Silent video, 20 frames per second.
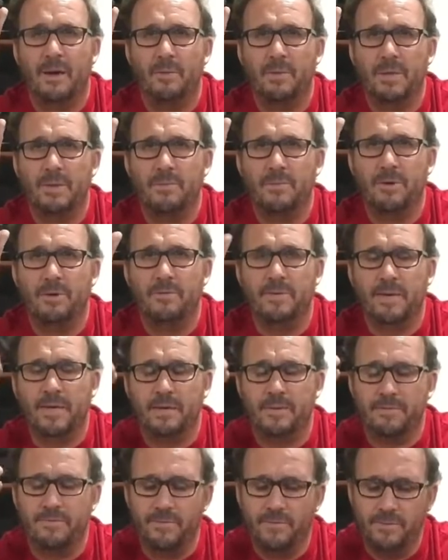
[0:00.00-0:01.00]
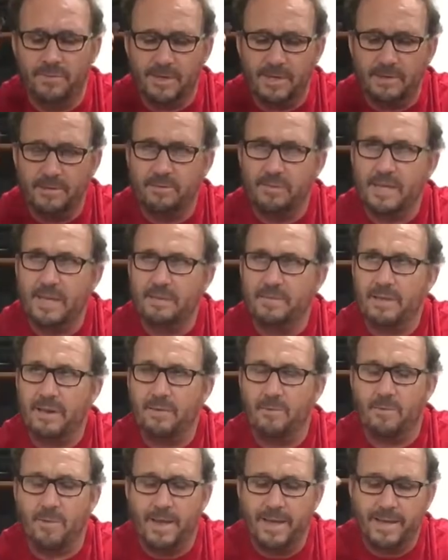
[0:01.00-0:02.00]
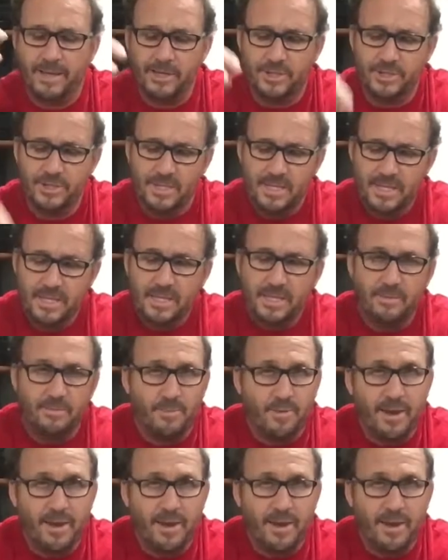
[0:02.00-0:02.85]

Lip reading: when you're moving it through that range. The